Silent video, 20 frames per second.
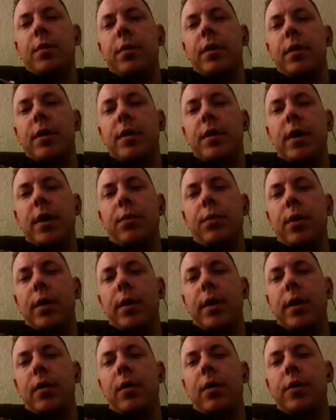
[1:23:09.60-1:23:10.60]
to see where they
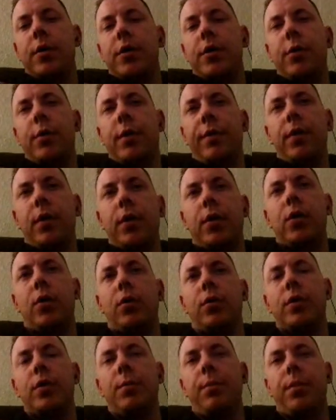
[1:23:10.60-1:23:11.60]
are. So you have like
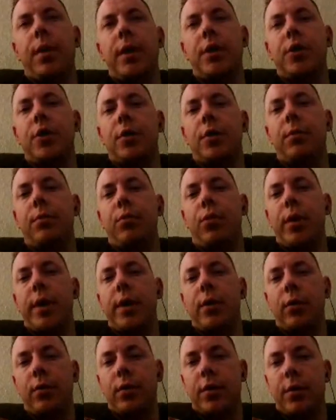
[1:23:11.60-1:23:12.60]
contemplation,
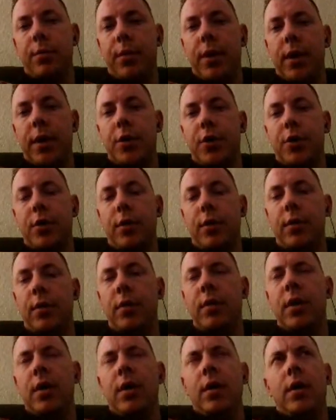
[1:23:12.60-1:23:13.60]
pre-contemplation.
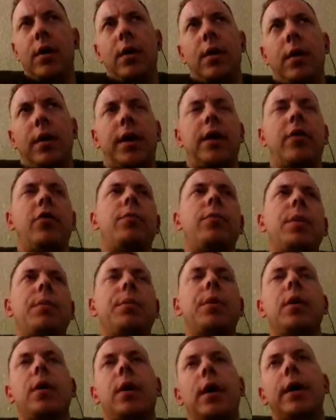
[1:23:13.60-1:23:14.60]
I can't
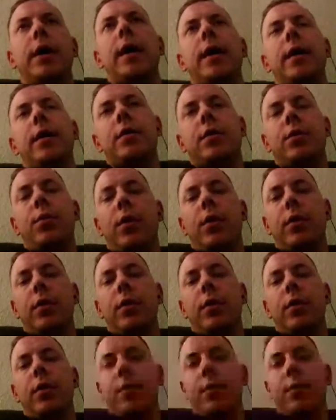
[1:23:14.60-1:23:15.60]
remember it. And then there's the
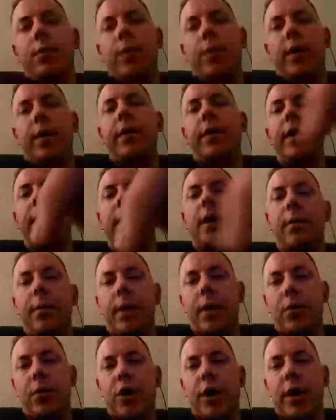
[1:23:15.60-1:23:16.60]
ones where they're thinking
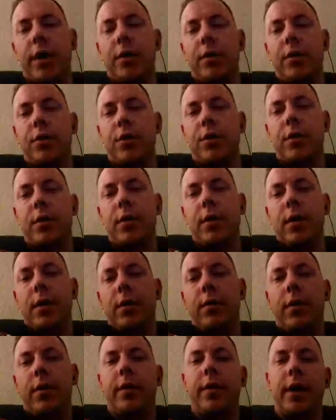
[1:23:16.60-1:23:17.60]
about change.
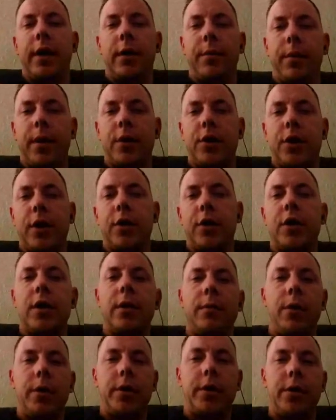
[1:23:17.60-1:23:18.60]
They're thinking about change and they
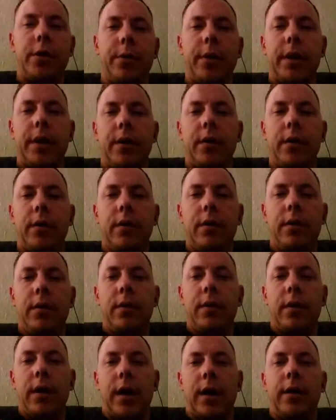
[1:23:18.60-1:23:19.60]
might do it,
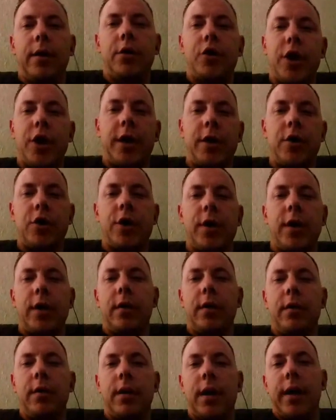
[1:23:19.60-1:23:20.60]
and they're
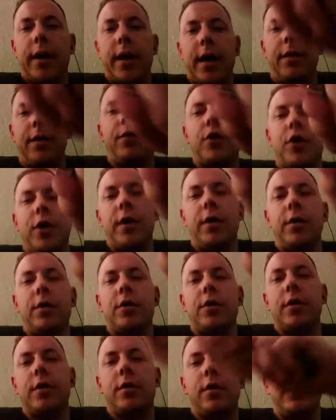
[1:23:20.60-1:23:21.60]
changing and they have
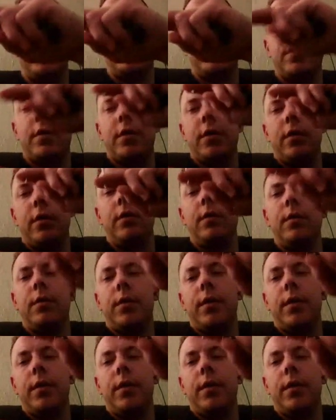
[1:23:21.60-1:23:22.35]
changed. It's like this the